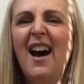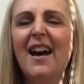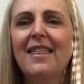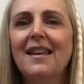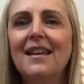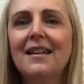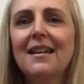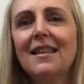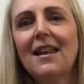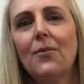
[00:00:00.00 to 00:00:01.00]
I
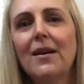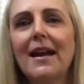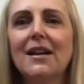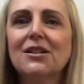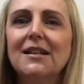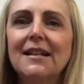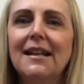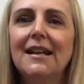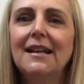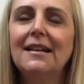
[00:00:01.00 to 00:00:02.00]
think that we actually
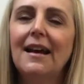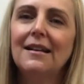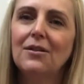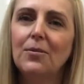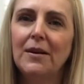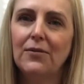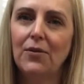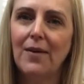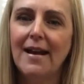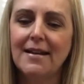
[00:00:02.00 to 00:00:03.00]
need a little bit of
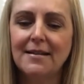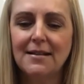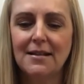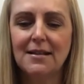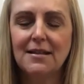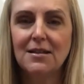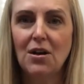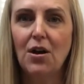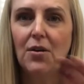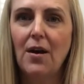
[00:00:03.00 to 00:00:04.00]
a rest.
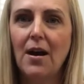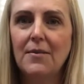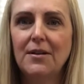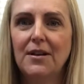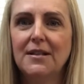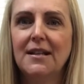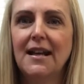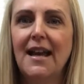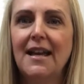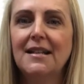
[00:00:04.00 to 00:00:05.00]
So I'm going to
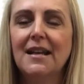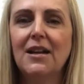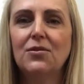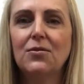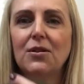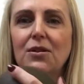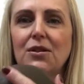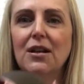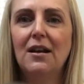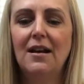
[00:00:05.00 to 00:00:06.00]
get a nook
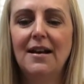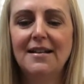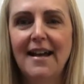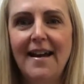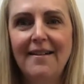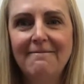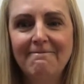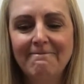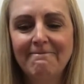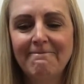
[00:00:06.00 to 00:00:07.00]
to lie down.
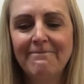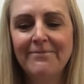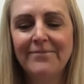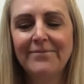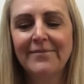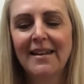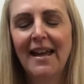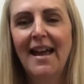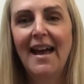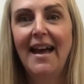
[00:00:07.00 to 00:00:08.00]

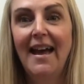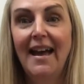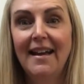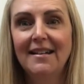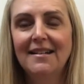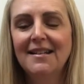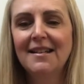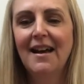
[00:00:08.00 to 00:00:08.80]
And